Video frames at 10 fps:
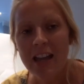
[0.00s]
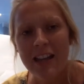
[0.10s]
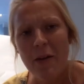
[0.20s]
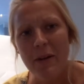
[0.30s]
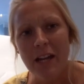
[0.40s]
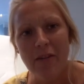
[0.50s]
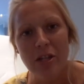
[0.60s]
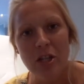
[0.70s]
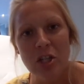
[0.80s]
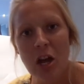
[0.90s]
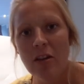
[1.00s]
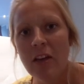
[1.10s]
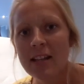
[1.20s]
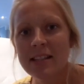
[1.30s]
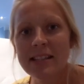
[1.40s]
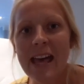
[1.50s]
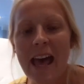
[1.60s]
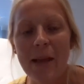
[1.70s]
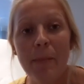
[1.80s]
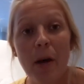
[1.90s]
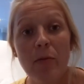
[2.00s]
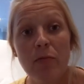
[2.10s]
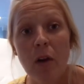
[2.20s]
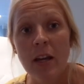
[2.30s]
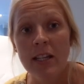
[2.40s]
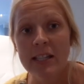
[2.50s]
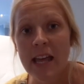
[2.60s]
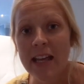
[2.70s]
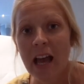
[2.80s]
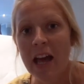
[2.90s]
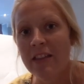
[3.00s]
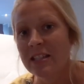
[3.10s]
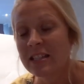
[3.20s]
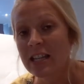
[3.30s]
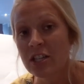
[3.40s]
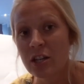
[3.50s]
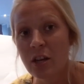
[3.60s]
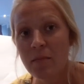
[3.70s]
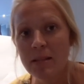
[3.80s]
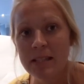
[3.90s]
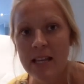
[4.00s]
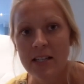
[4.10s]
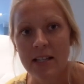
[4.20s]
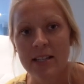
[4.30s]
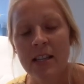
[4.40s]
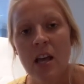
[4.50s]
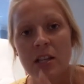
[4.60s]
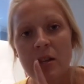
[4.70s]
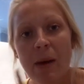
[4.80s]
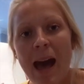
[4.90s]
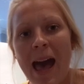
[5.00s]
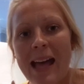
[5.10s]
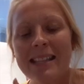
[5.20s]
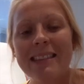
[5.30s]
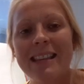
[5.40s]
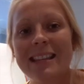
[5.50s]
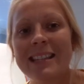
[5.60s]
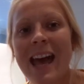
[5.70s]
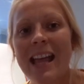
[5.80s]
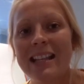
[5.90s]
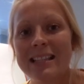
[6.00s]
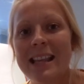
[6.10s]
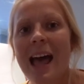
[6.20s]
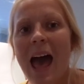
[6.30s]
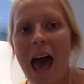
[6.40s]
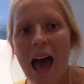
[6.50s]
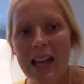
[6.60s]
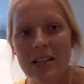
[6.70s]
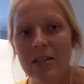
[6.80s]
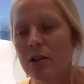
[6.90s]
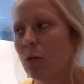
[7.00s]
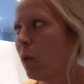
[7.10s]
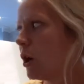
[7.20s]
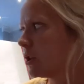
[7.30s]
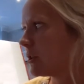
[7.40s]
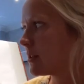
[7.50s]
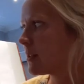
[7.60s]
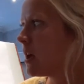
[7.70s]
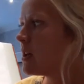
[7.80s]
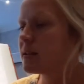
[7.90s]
Now we're going to show that today by writing an addition number sentence to add the tens and the ones.